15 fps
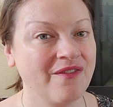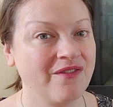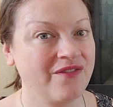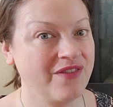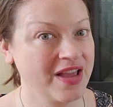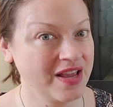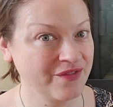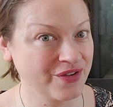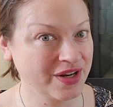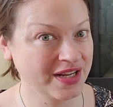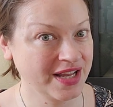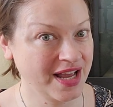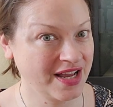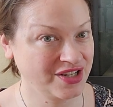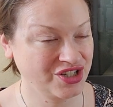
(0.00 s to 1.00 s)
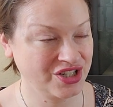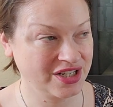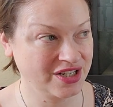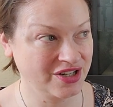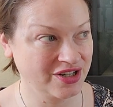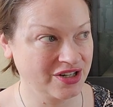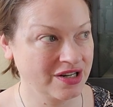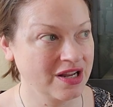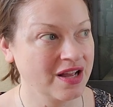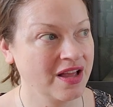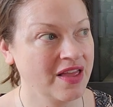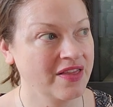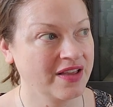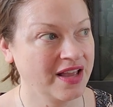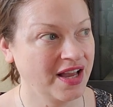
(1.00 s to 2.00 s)
favorite cashier,
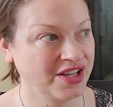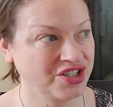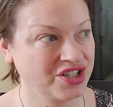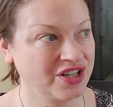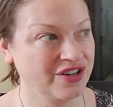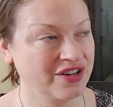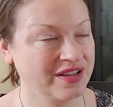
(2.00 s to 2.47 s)
the cashier